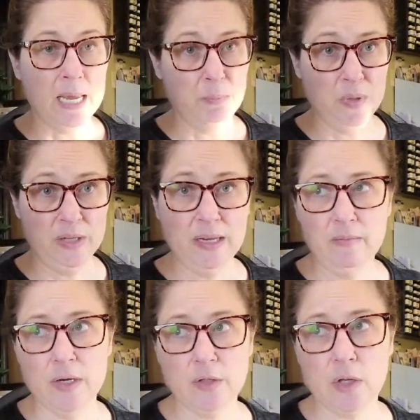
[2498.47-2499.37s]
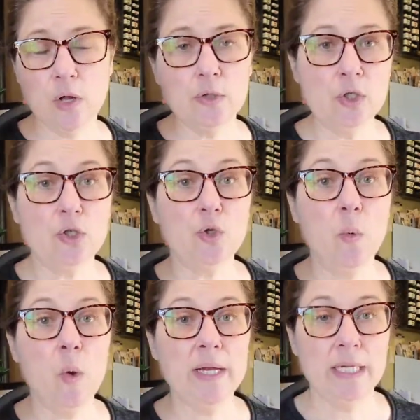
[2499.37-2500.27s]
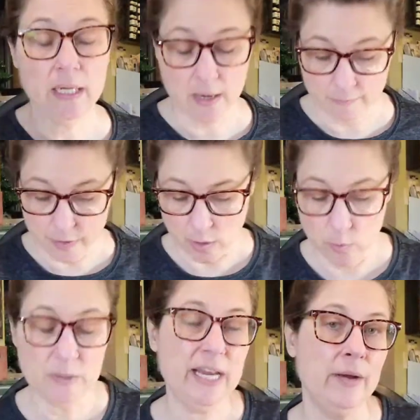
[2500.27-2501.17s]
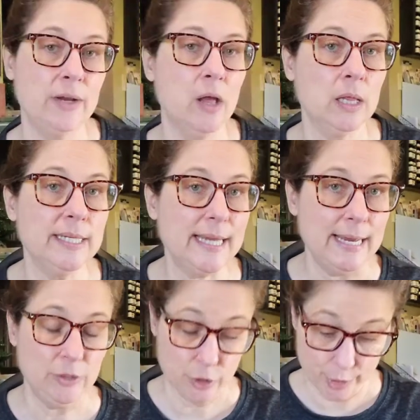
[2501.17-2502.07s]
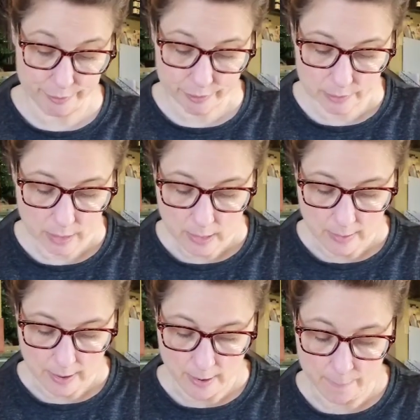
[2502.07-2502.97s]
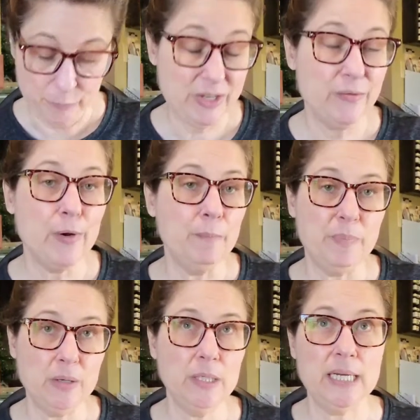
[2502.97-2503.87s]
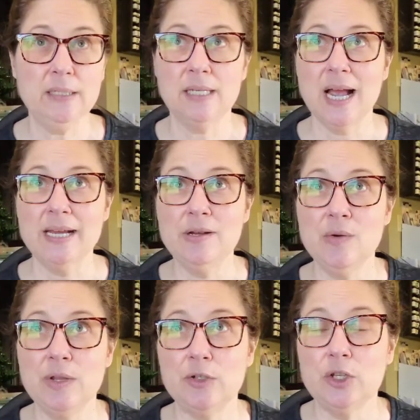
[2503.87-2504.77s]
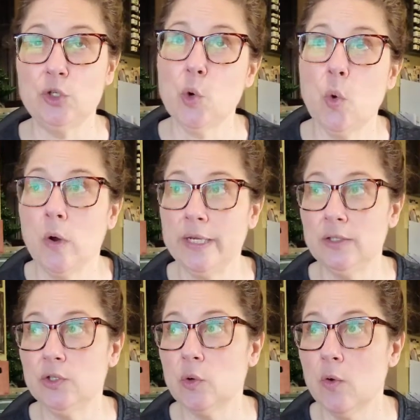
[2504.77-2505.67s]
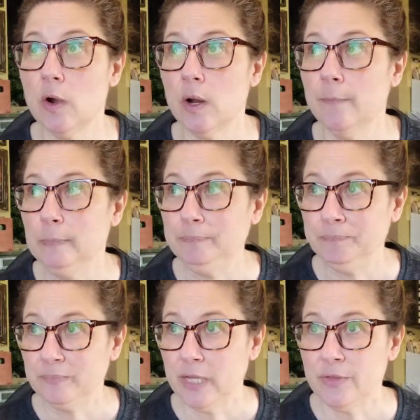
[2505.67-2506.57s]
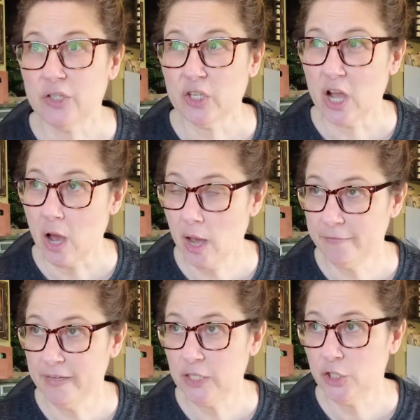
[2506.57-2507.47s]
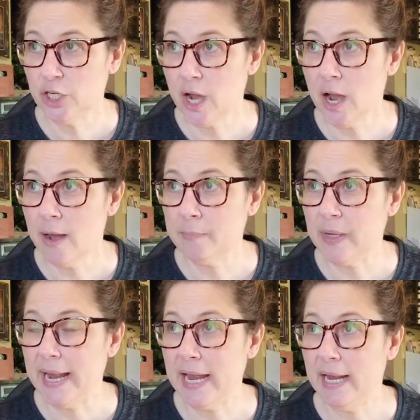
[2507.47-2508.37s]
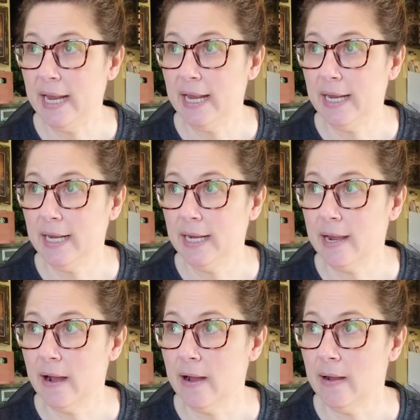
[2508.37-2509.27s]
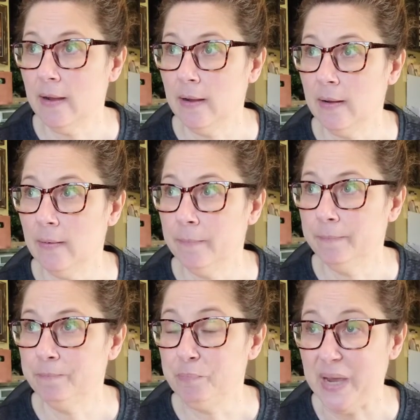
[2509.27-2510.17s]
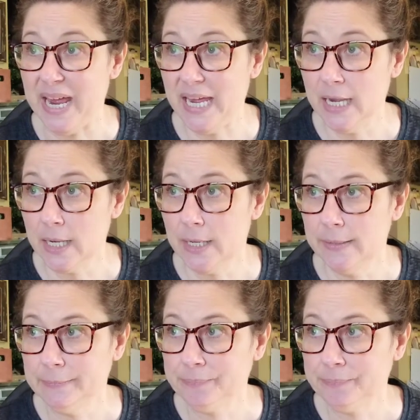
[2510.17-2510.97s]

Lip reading: believe there's close to 20 of the hometown holiday charts. Different buildings. I know there's a toy store. There's a coffee shop, a bank.